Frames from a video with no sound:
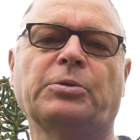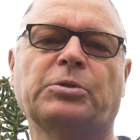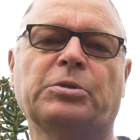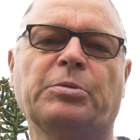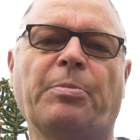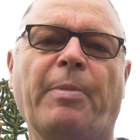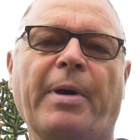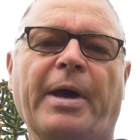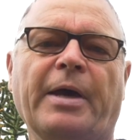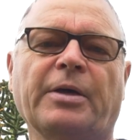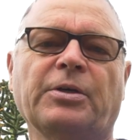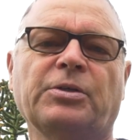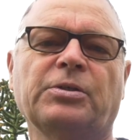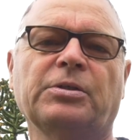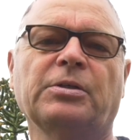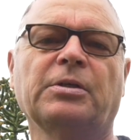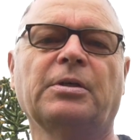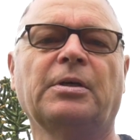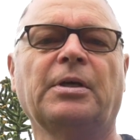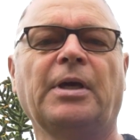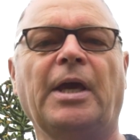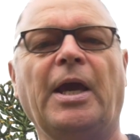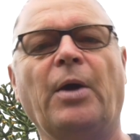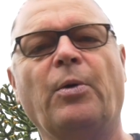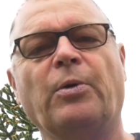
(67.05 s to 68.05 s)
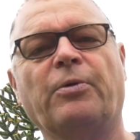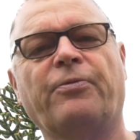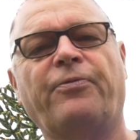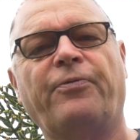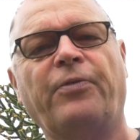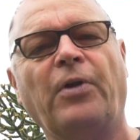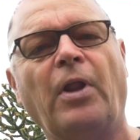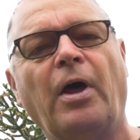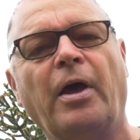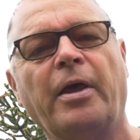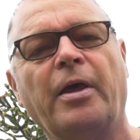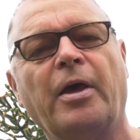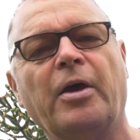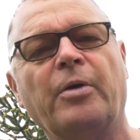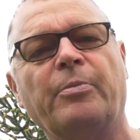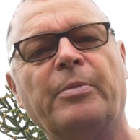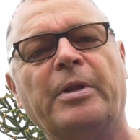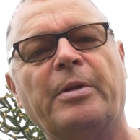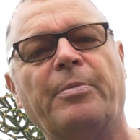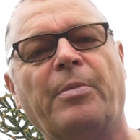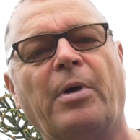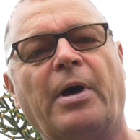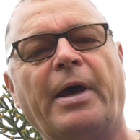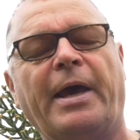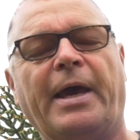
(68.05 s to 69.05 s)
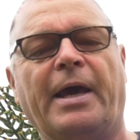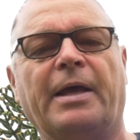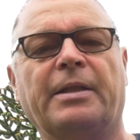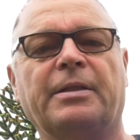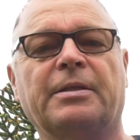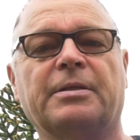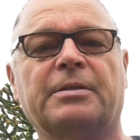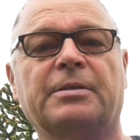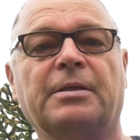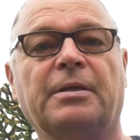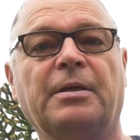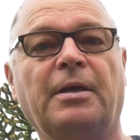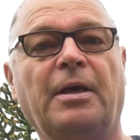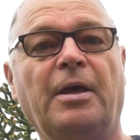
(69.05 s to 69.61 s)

smash, it would fly open in my hands,